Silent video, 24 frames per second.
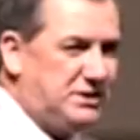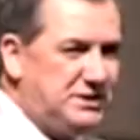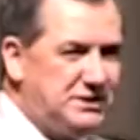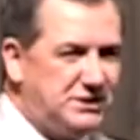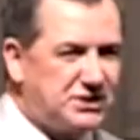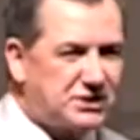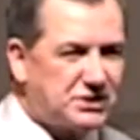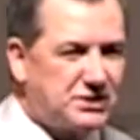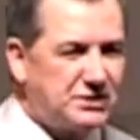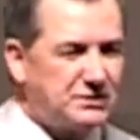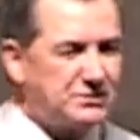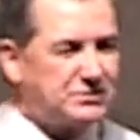of
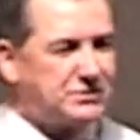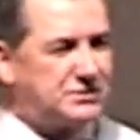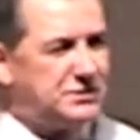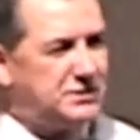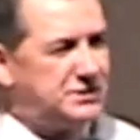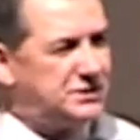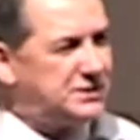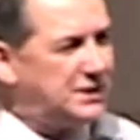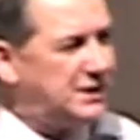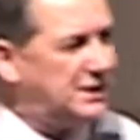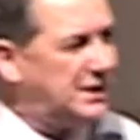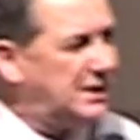these
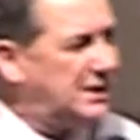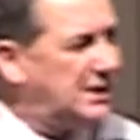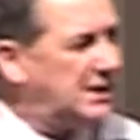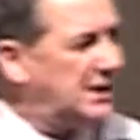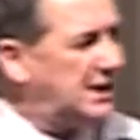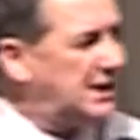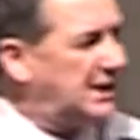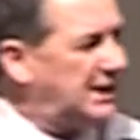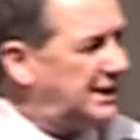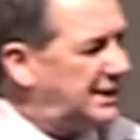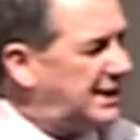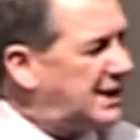countries
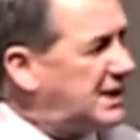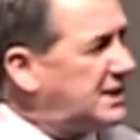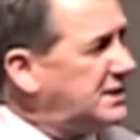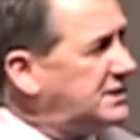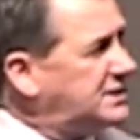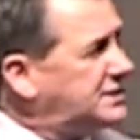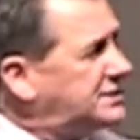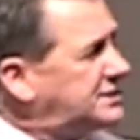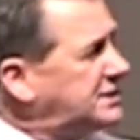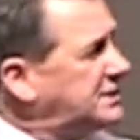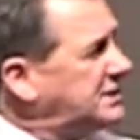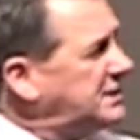and I
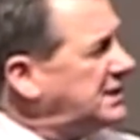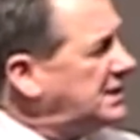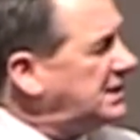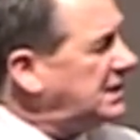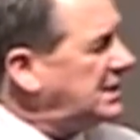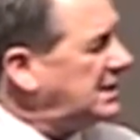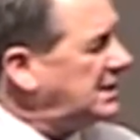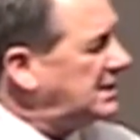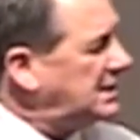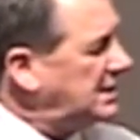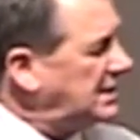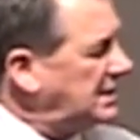
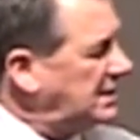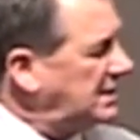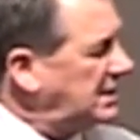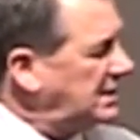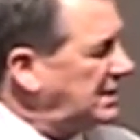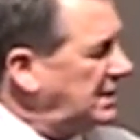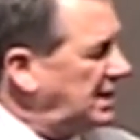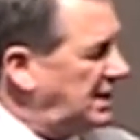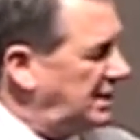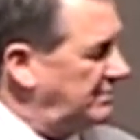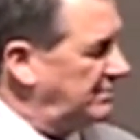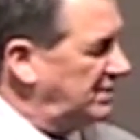see
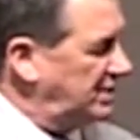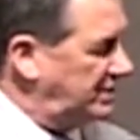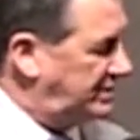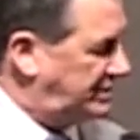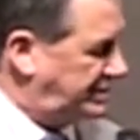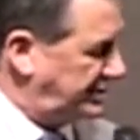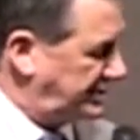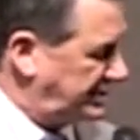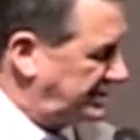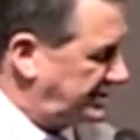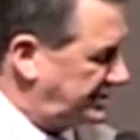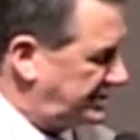
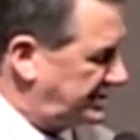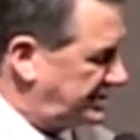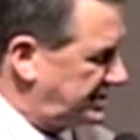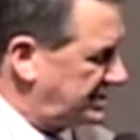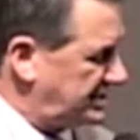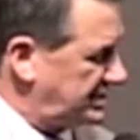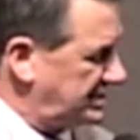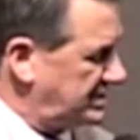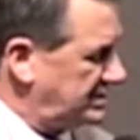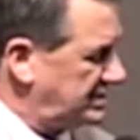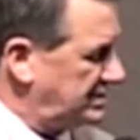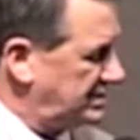
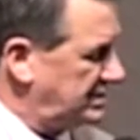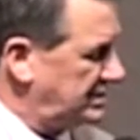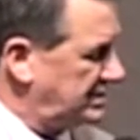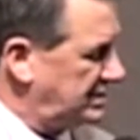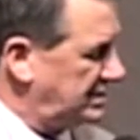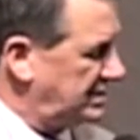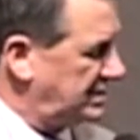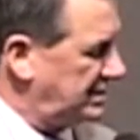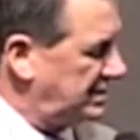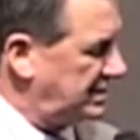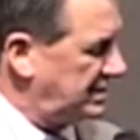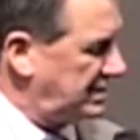images
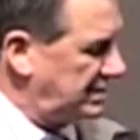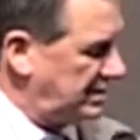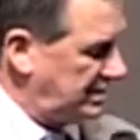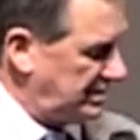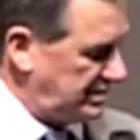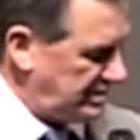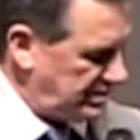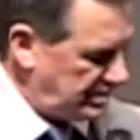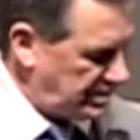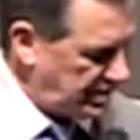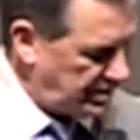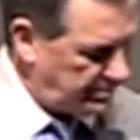
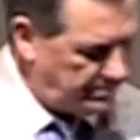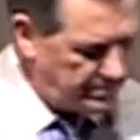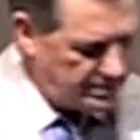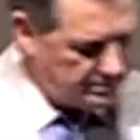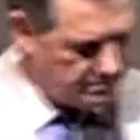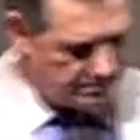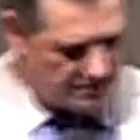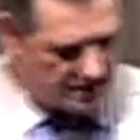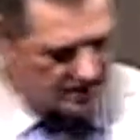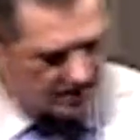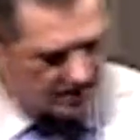that have been